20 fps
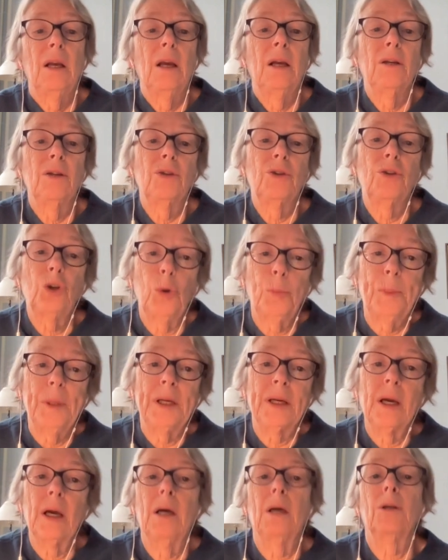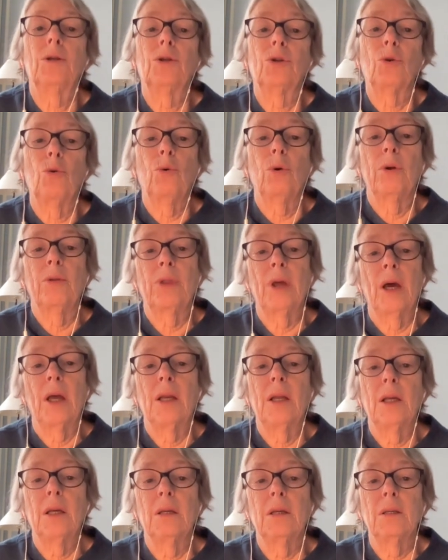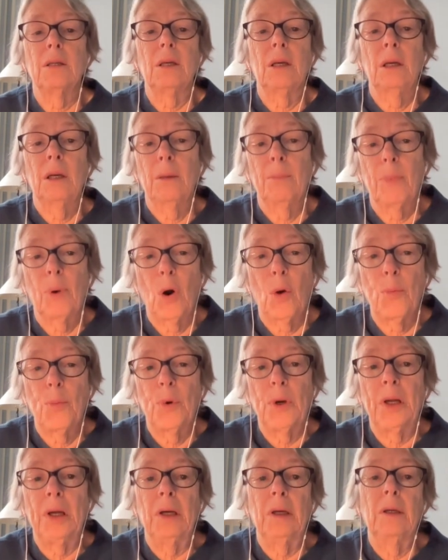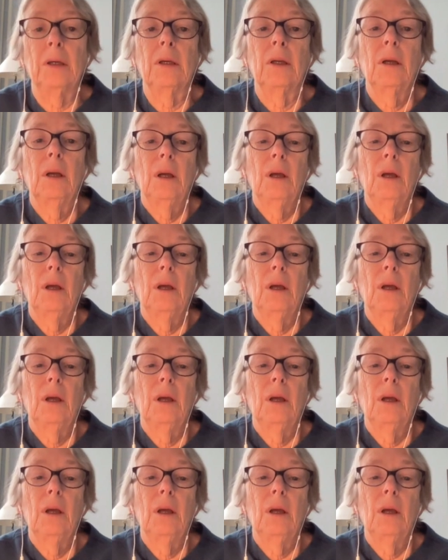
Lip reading: is duplicates or that is inappropriate